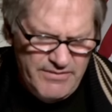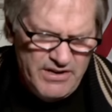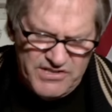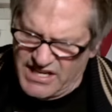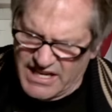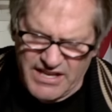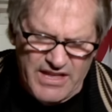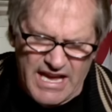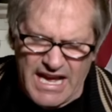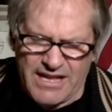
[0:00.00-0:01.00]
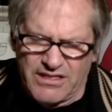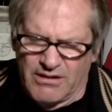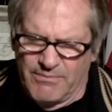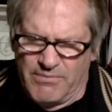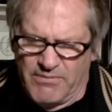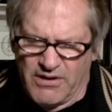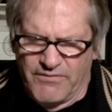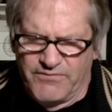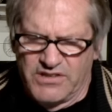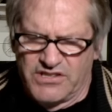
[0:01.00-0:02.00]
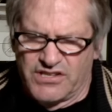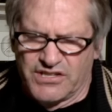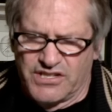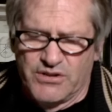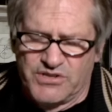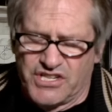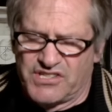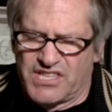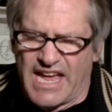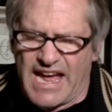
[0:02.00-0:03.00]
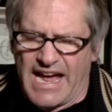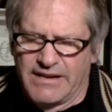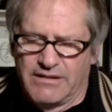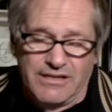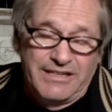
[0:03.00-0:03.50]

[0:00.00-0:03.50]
singing the anthem to do just that.